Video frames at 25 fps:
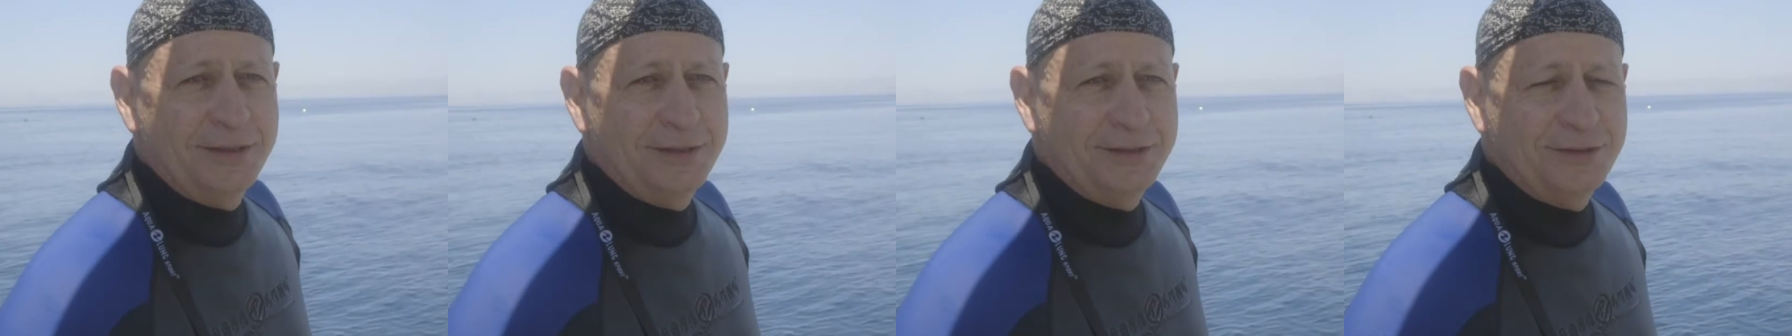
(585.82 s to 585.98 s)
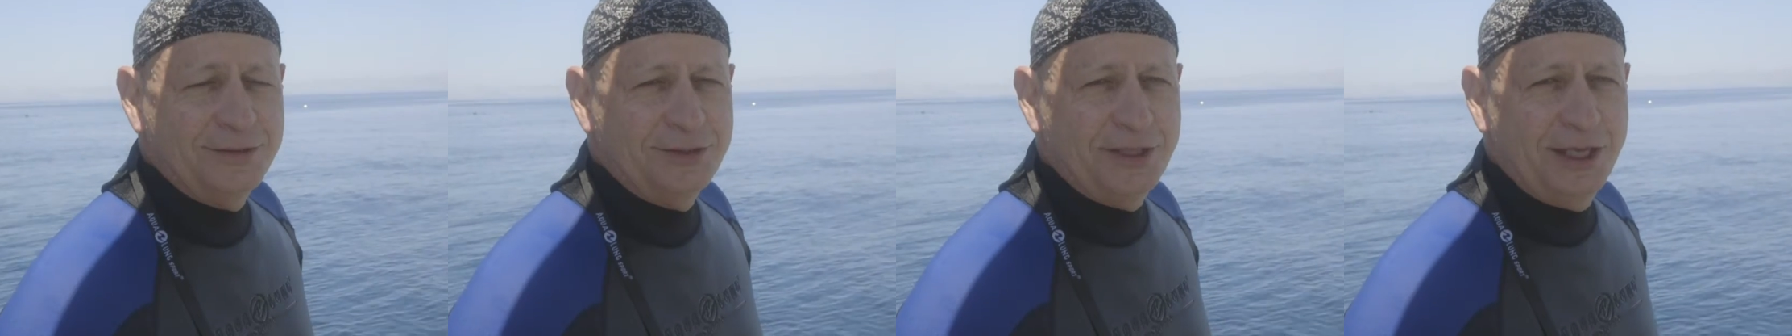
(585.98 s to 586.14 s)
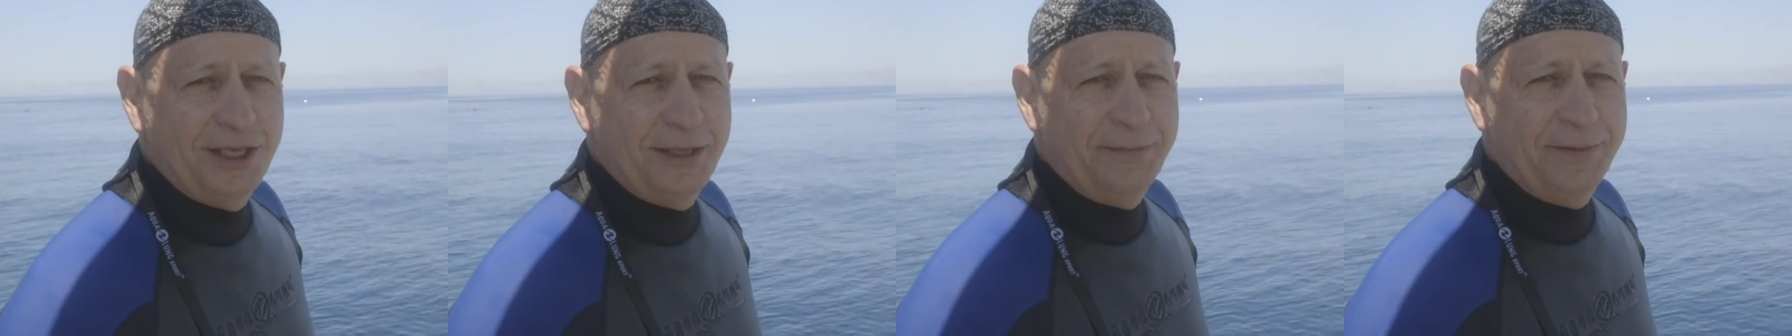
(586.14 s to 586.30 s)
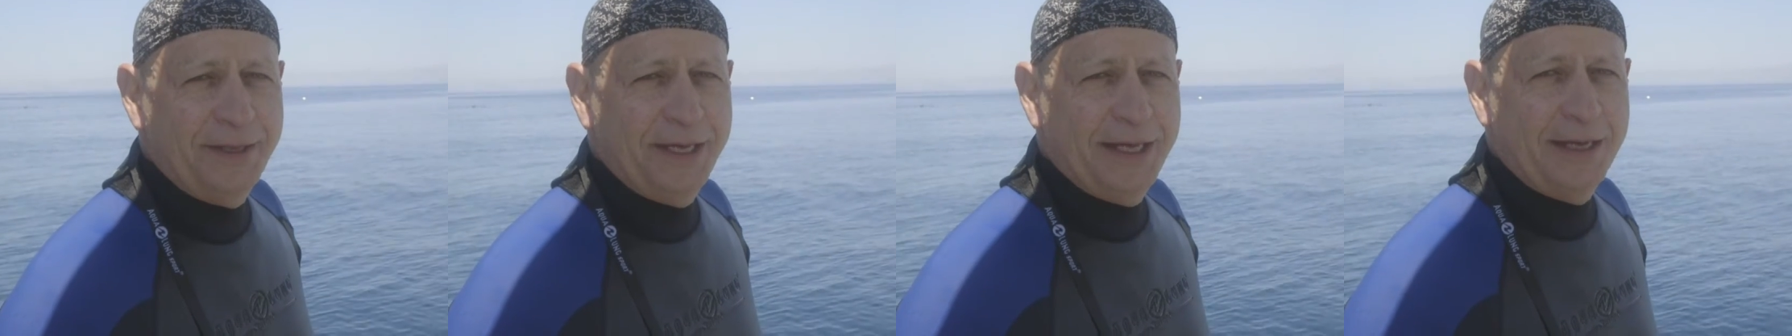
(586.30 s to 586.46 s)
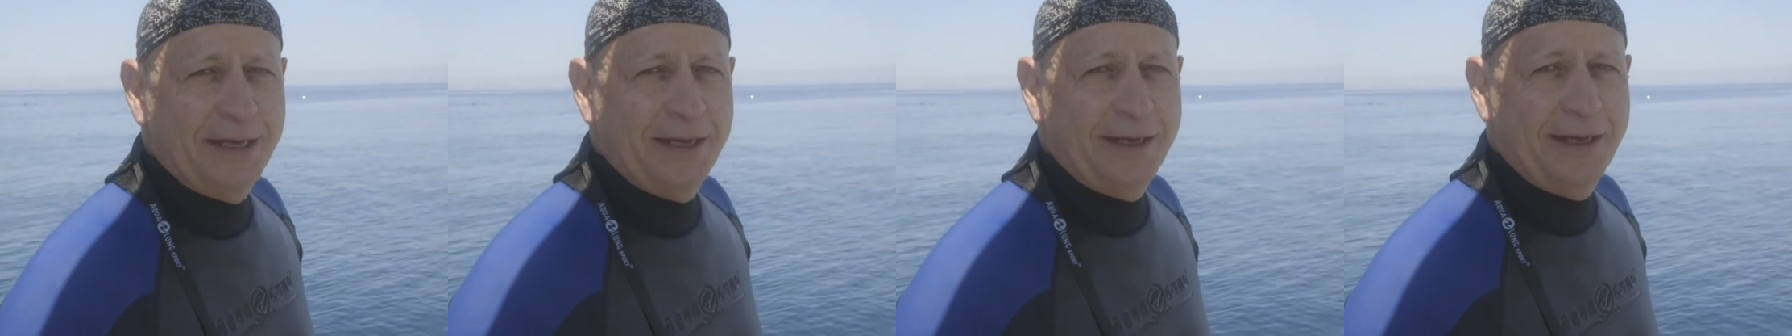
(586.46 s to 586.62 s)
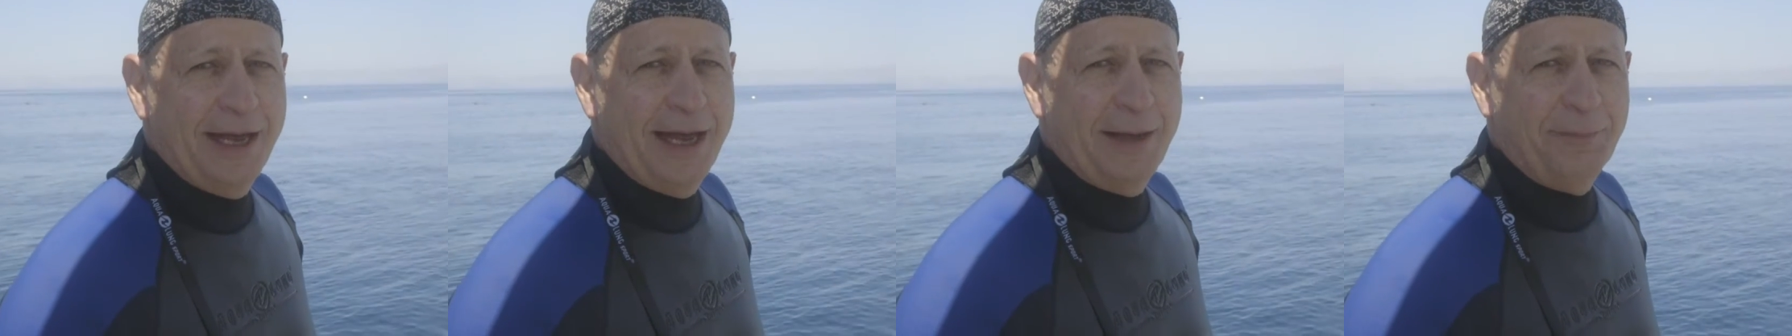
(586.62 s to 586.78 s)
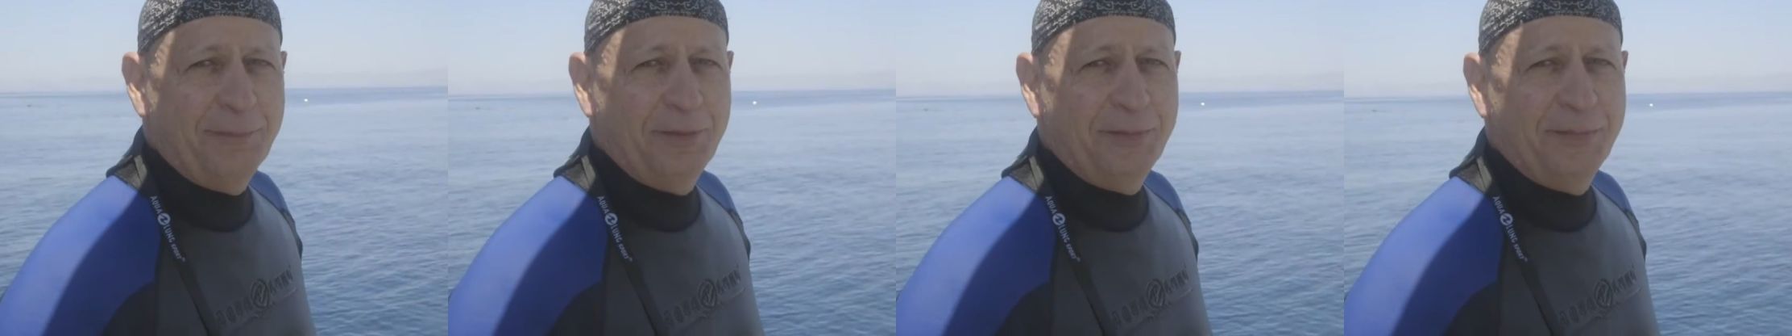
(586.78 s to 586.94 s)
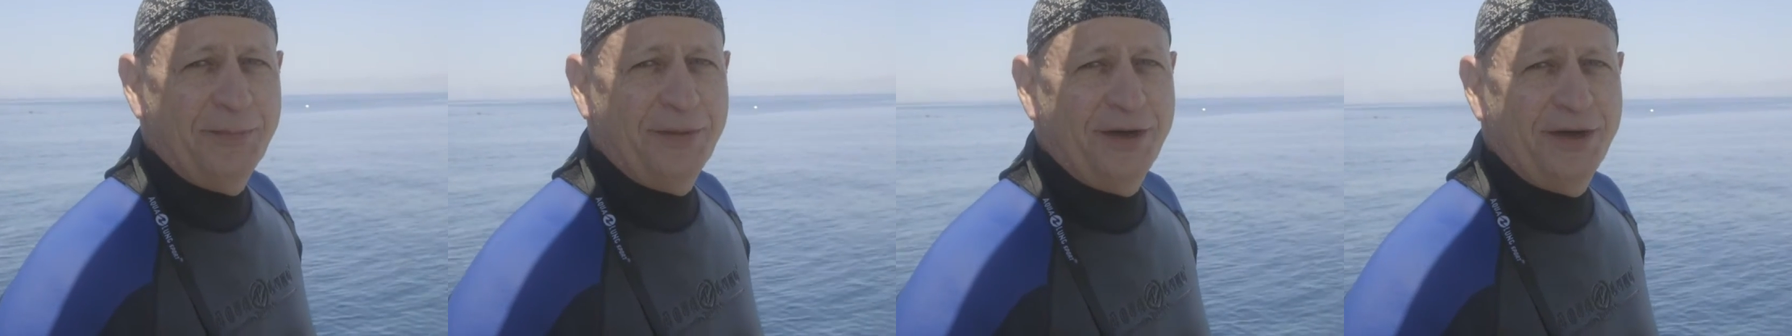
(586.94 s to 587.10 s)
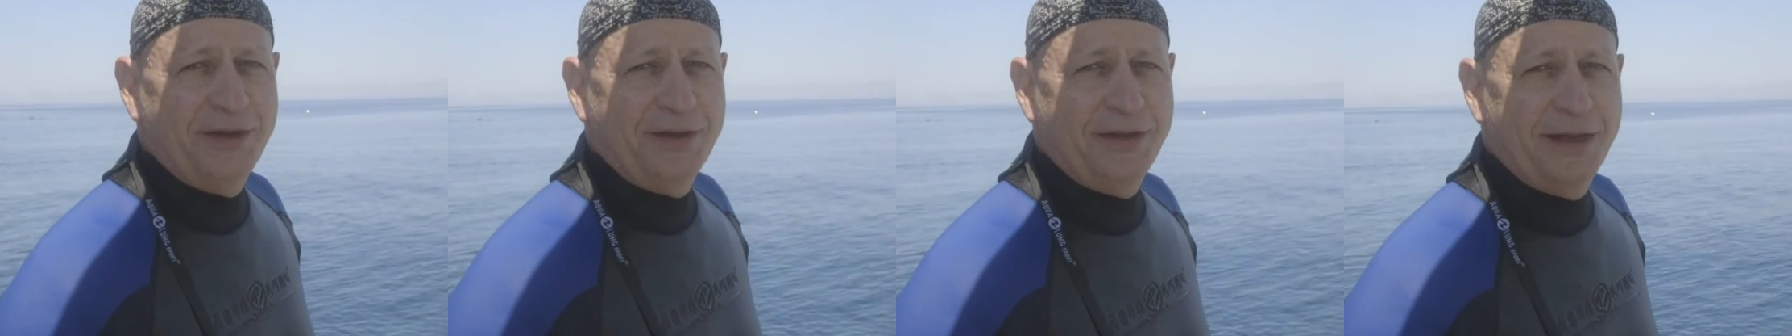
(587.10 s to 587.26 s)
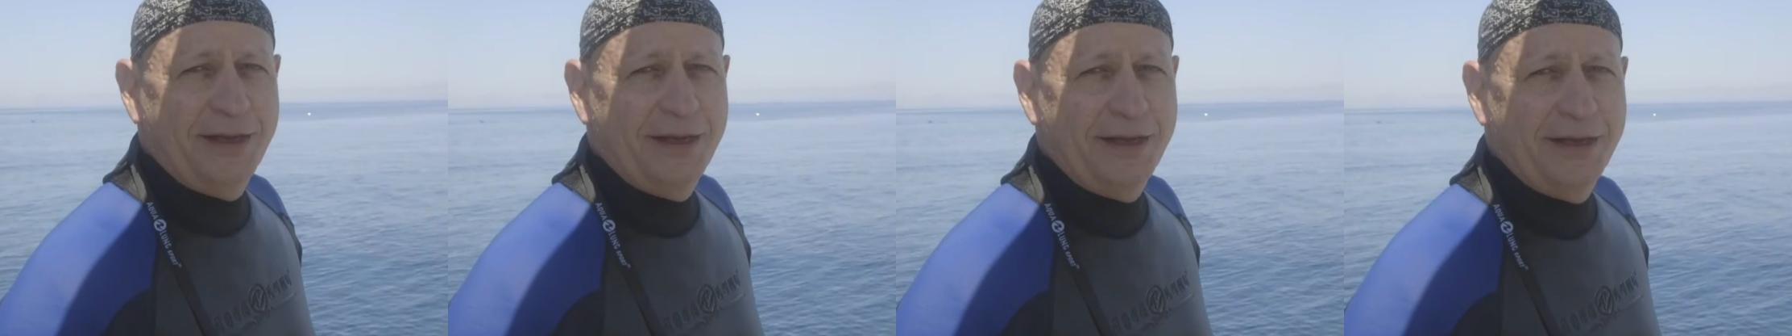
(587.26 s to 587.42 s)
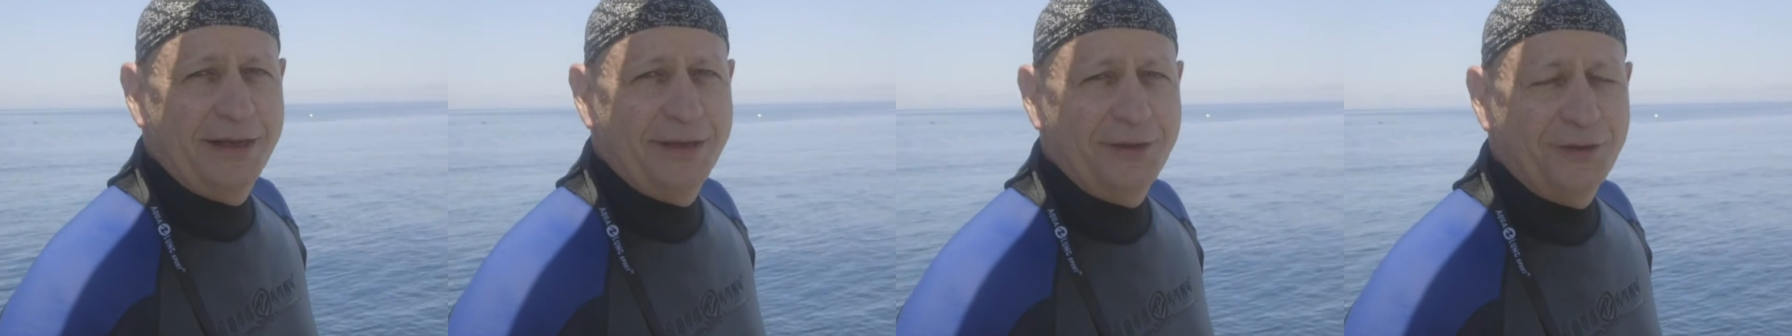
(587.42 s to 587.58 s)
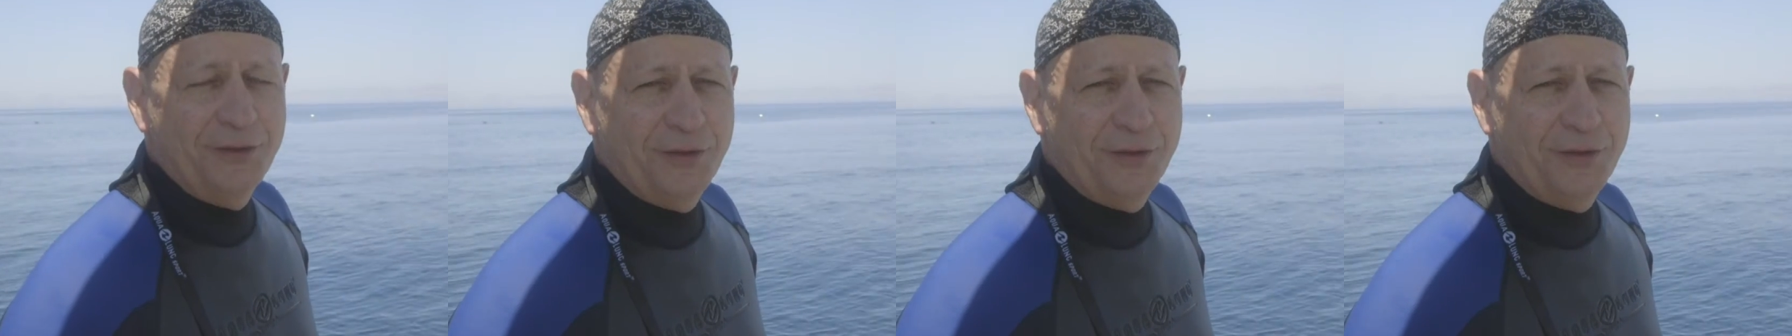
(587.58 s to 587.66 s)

Sylvia, happy birthday.